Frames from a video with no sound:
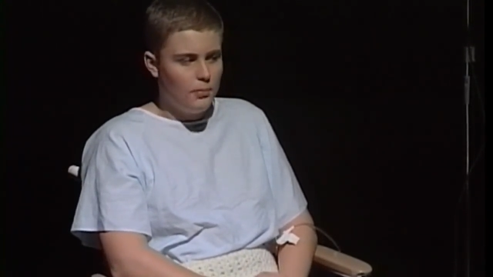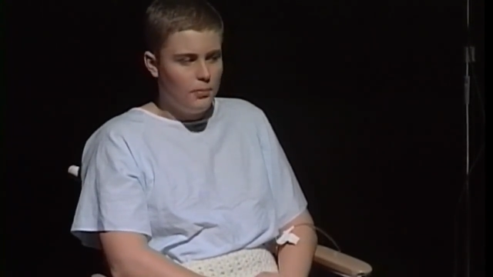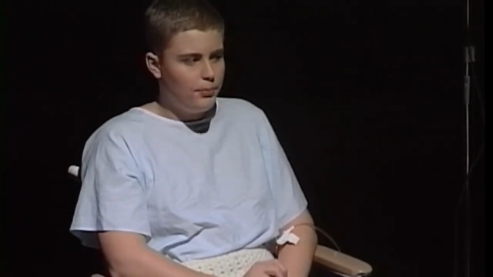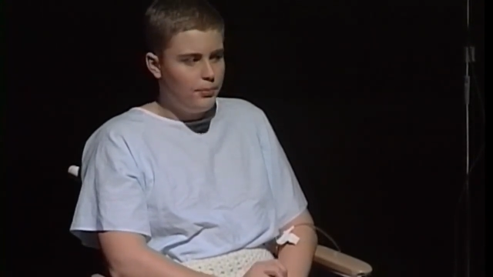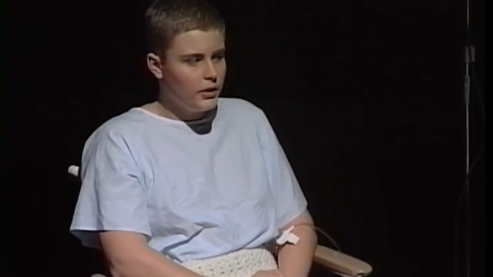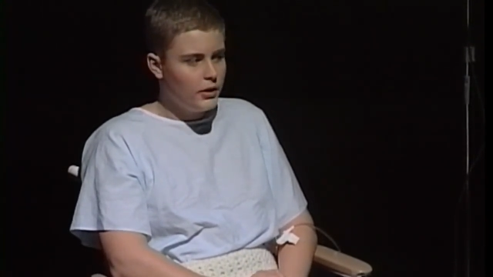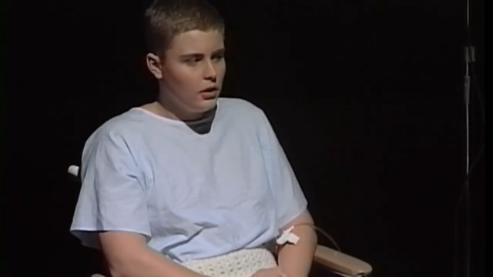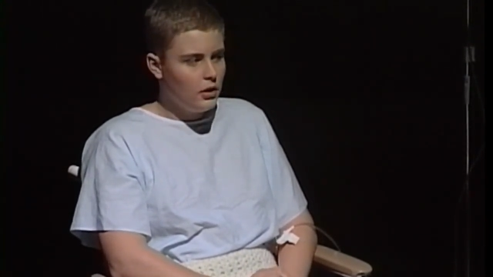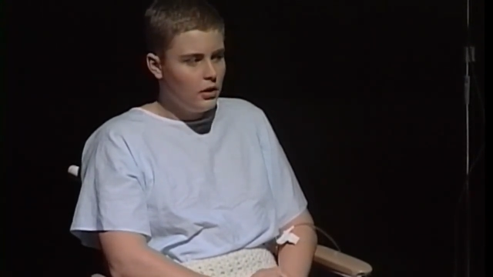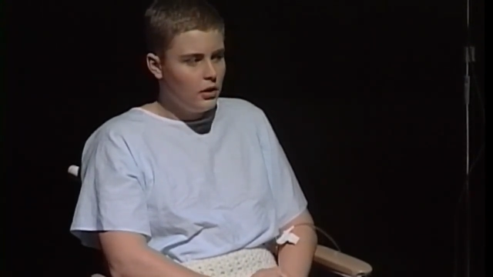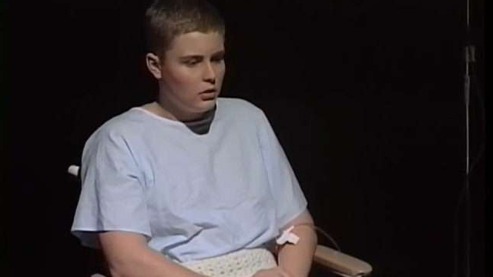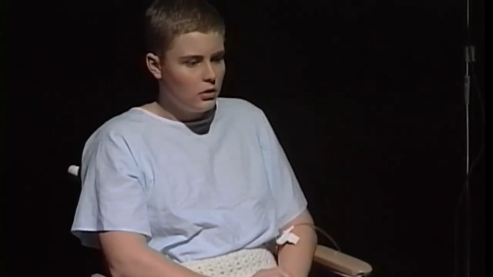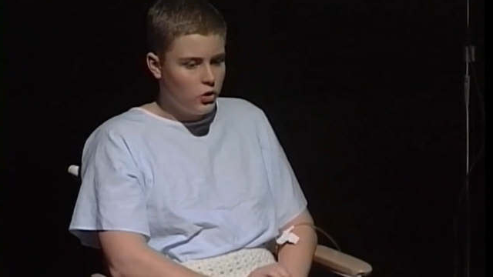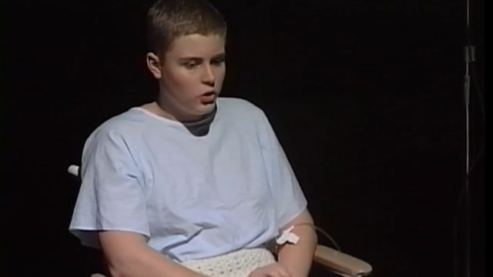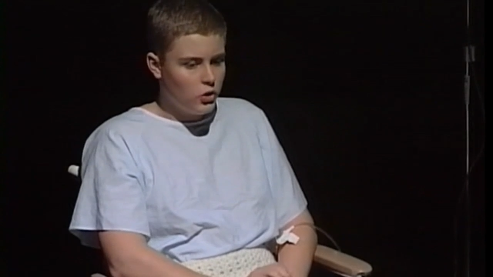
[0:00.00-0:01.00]
A
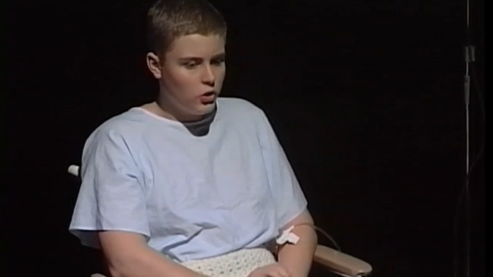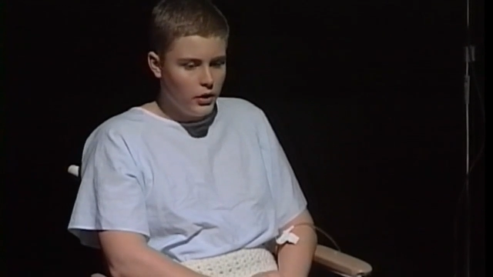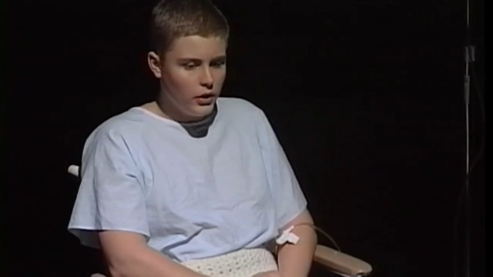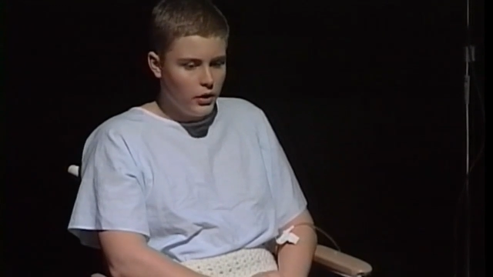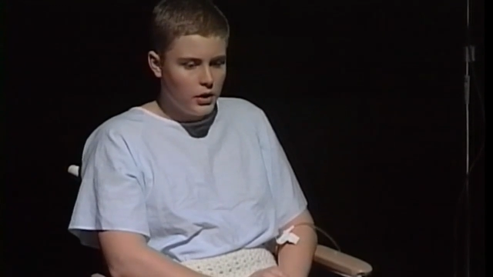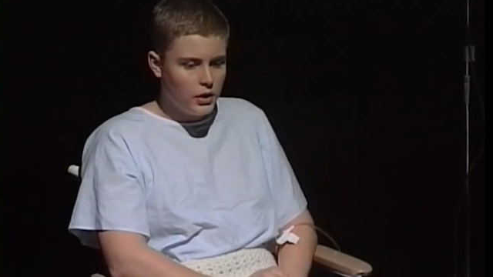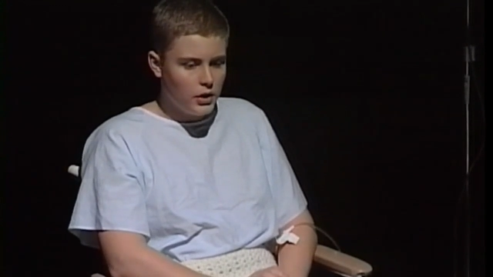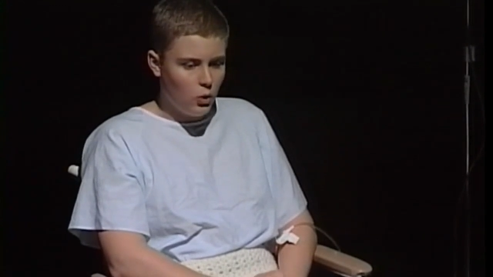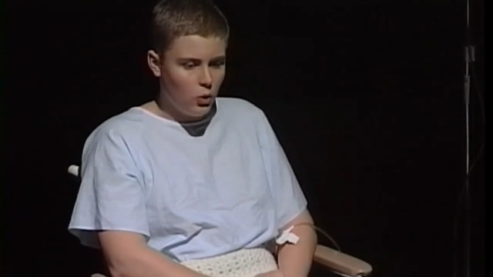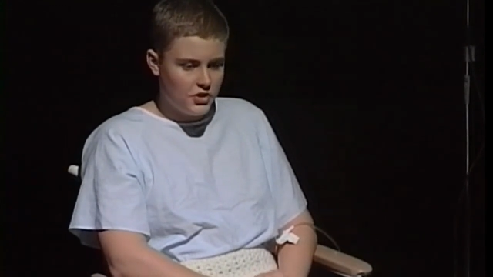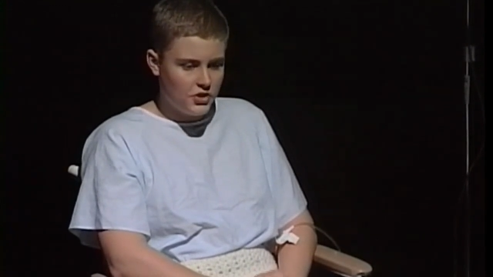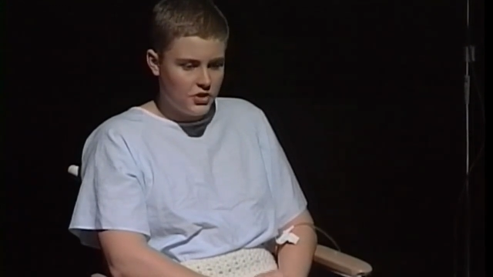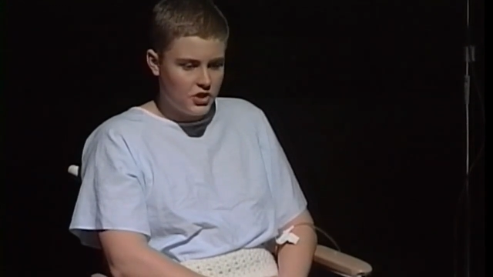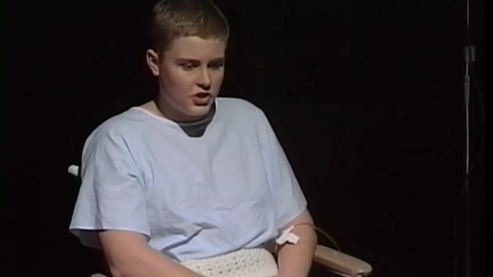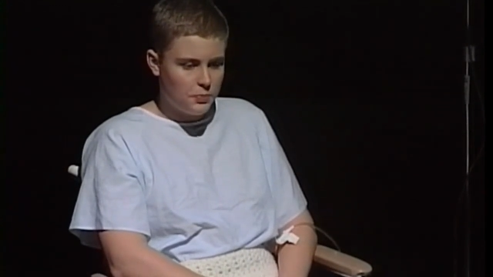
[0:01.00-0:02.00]
billion tiny
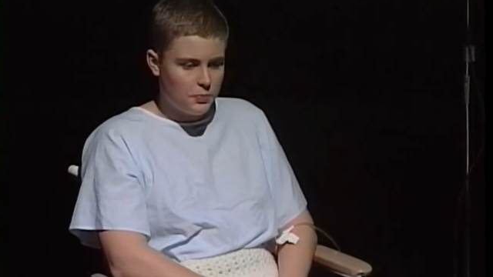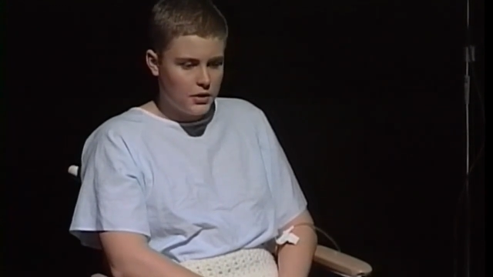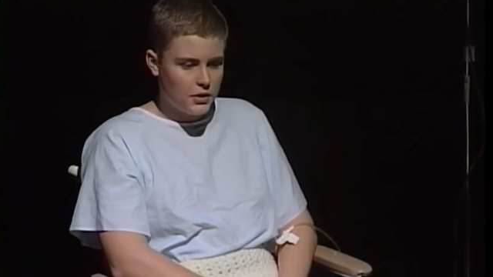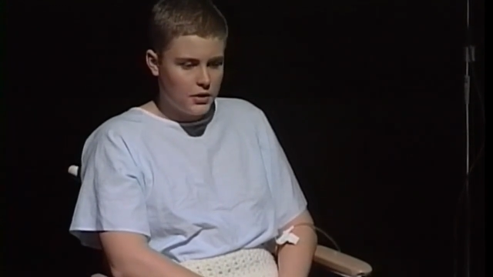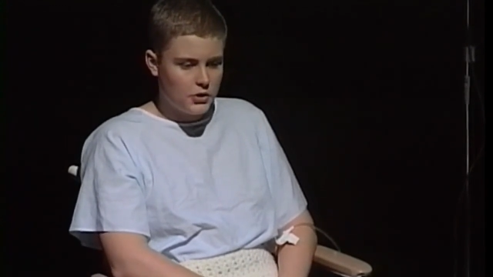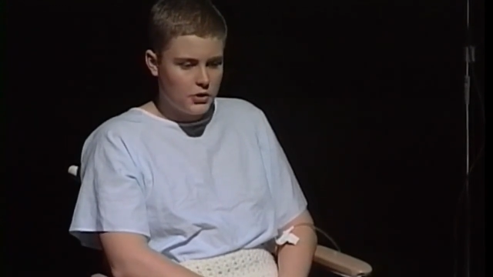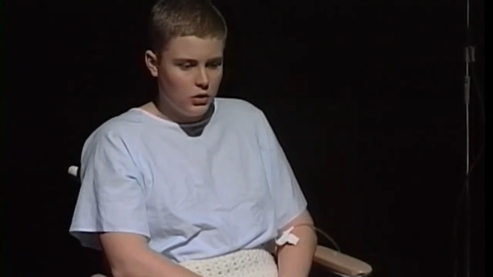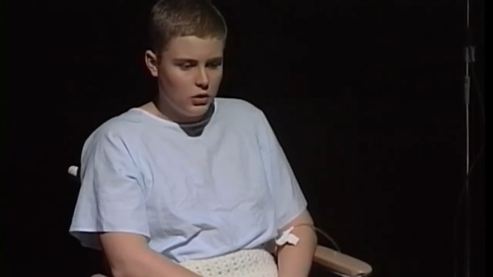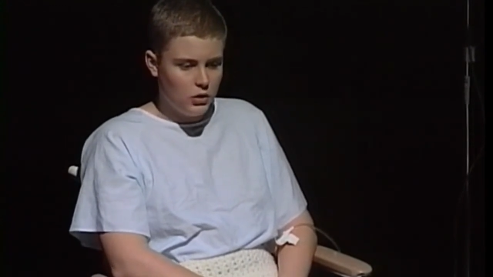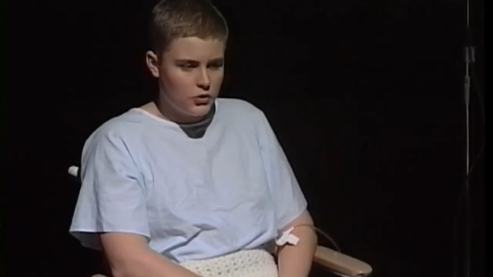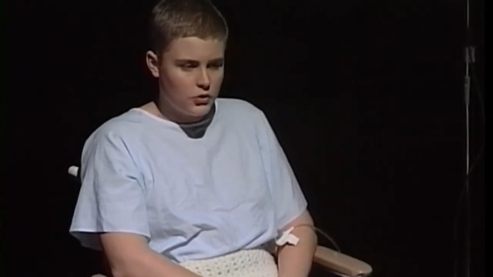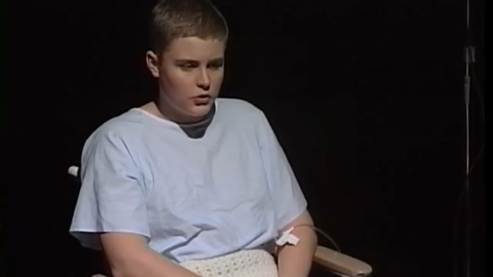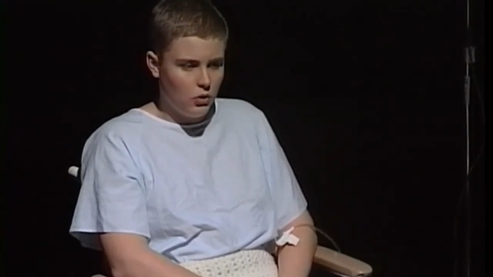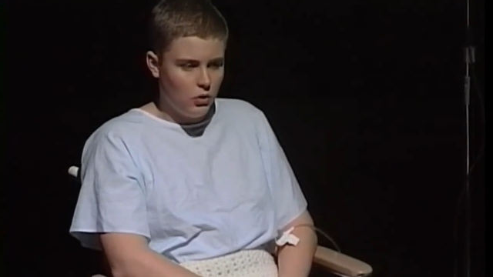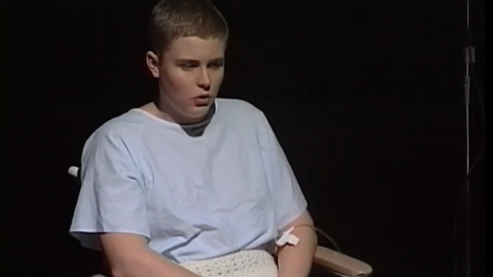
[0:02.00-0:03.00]
orange specks
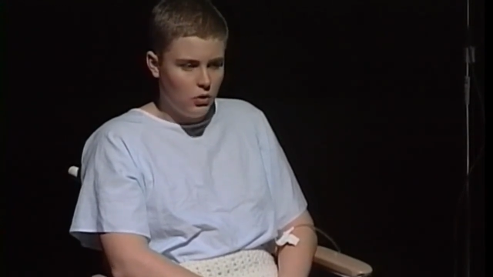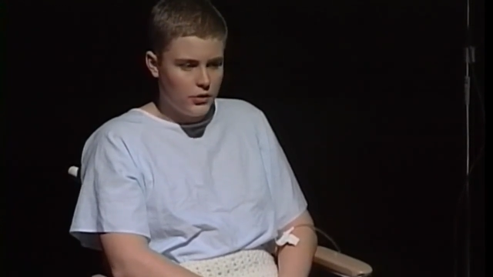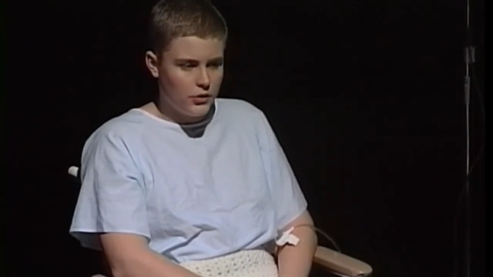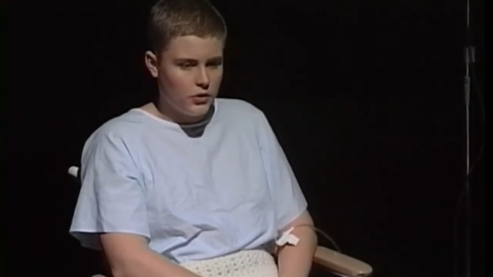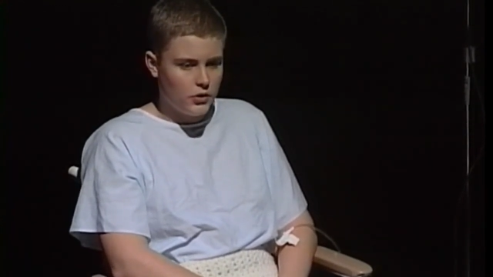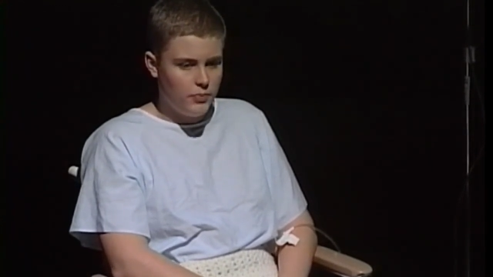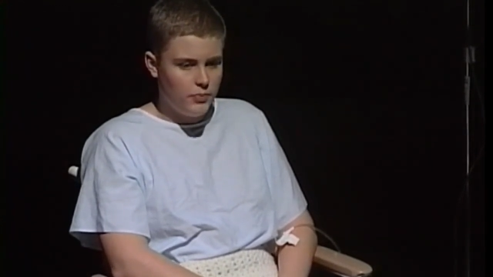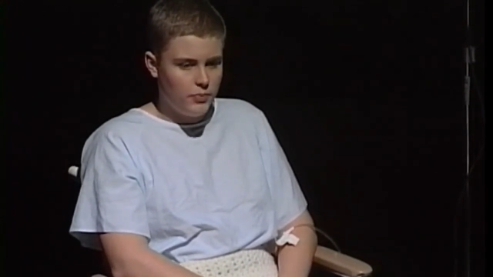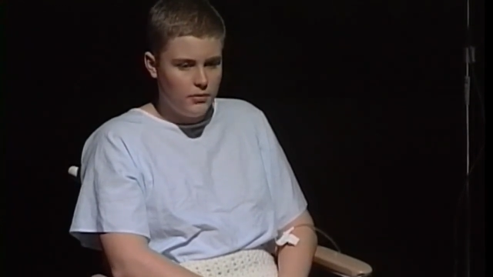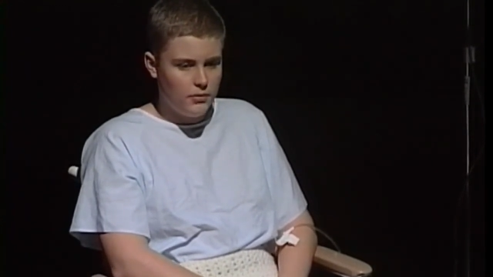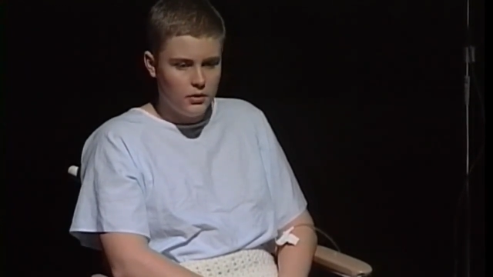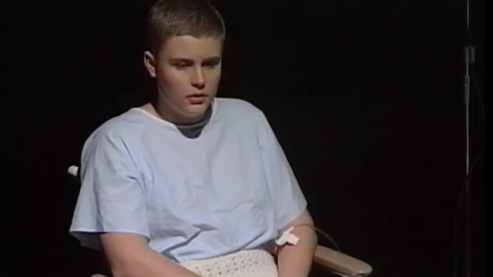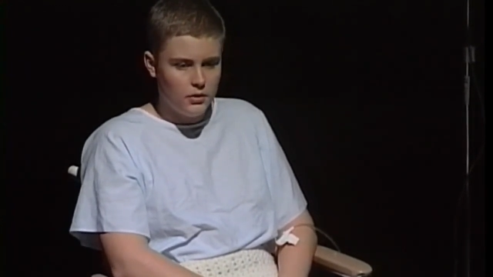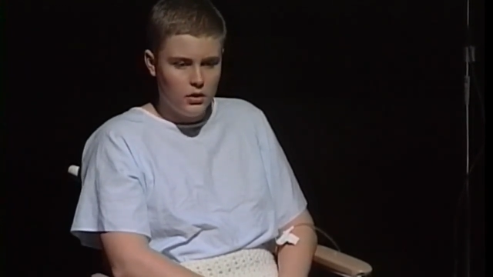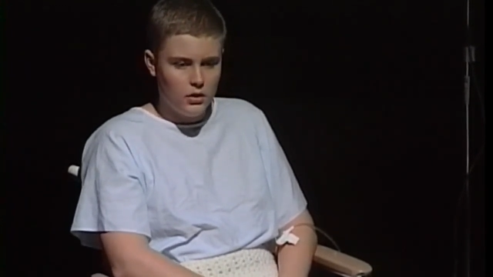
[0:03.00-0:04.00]
where electrical light should have
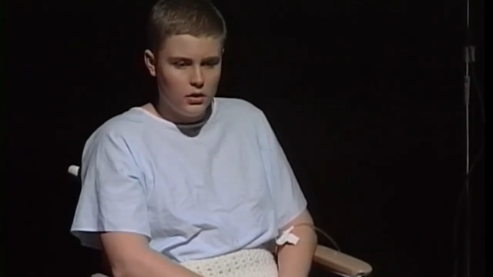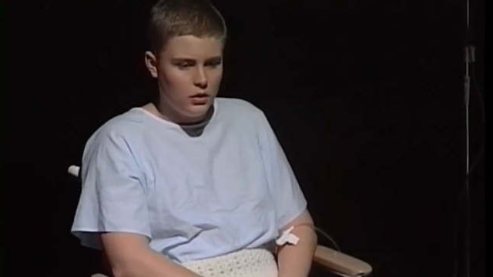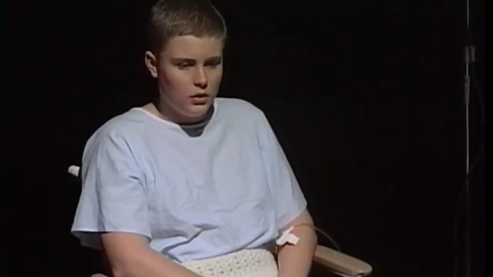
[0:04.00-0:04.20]
been.